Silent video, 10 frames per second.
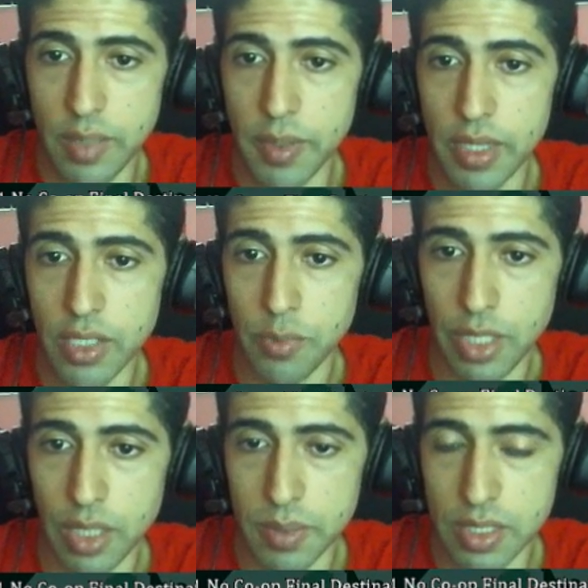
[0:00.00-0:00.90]
and then you'll be
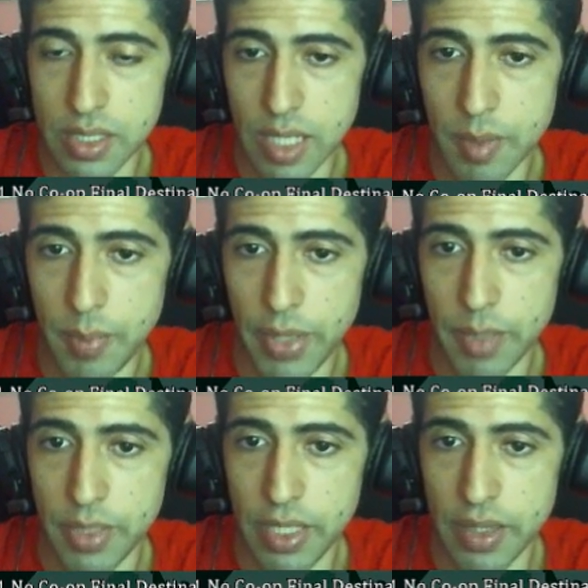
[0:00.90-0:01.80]
able to slap the pad
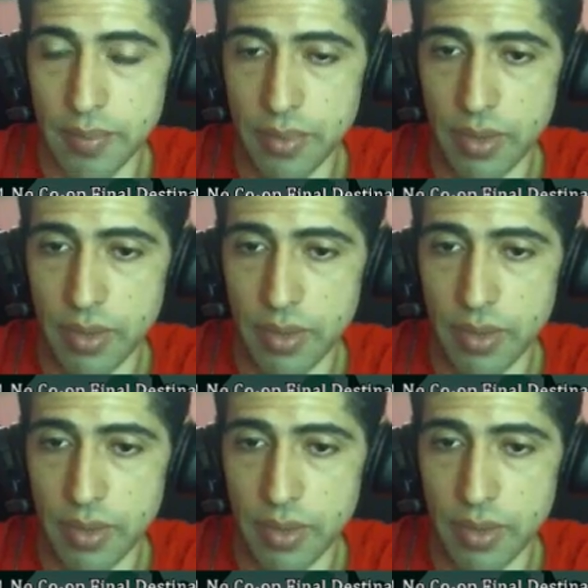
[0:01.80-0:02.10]
beneath him.